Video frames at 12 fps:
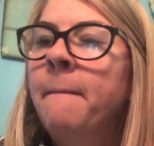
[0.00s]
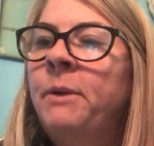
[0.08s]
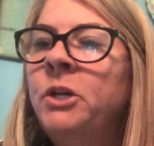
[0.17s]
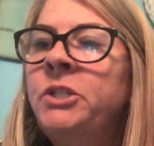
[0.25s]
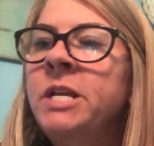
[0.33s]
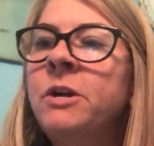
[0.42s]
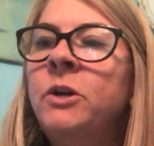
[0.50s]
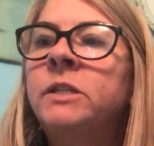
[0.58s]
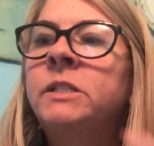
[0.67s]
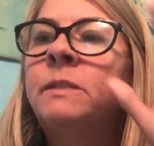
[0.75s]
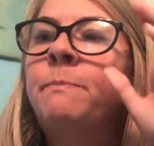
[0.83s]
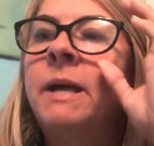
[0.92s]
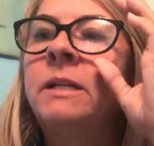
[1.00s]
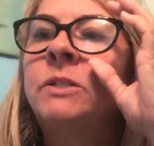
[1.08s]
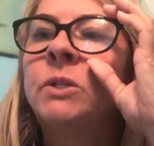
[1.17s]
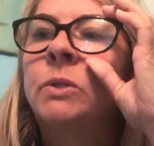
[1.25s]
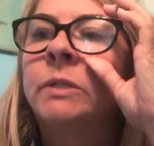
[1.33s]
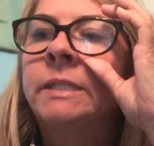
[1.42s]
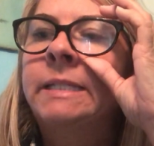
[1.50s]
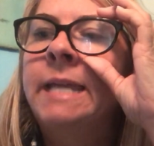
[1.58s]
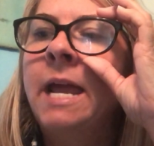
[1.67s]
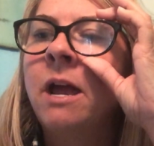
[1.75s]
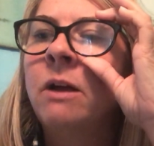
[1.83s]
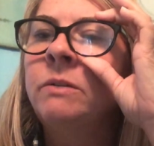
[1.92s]
Pushing her spectacles
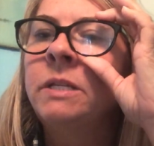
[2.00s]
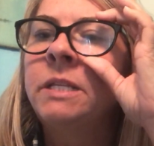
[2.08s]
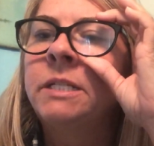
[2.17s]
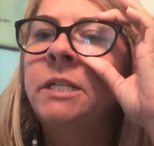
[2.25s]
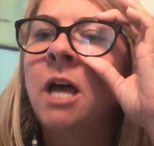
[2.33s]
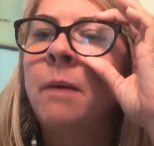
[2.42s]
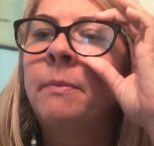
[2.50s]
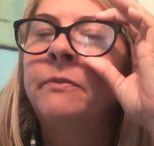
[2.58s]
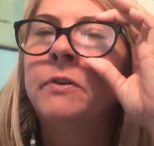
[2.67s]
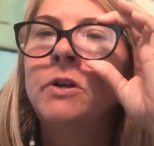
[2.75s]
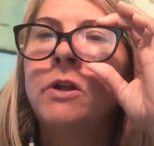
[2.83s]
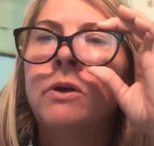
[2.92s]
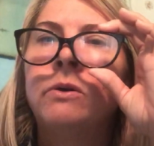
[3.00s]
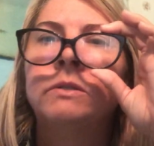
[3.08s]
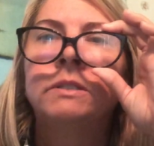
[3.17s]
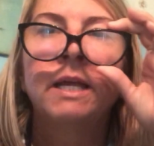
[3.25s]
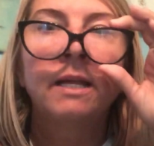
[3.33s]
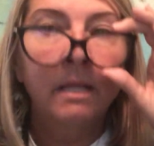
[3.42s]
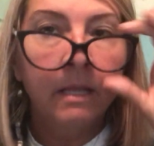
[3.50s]
down to the top of her nose like